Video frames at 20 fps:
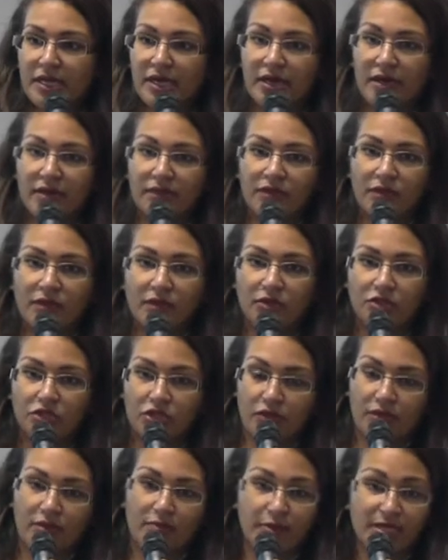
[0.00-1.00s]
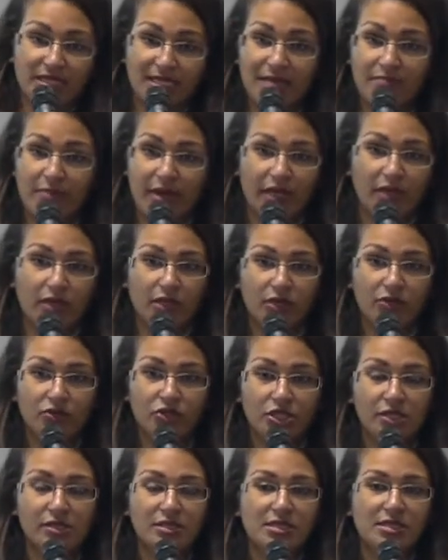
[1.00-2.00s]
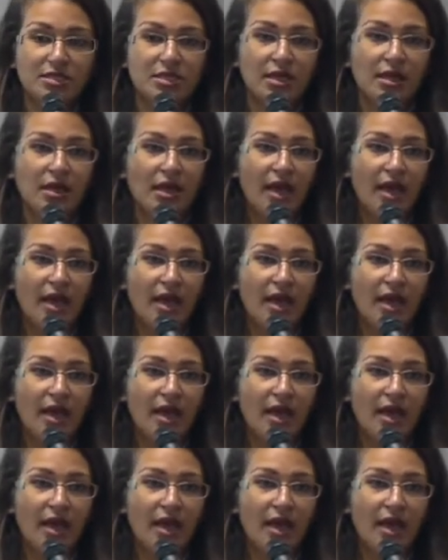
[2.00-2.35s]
to present my conclusions.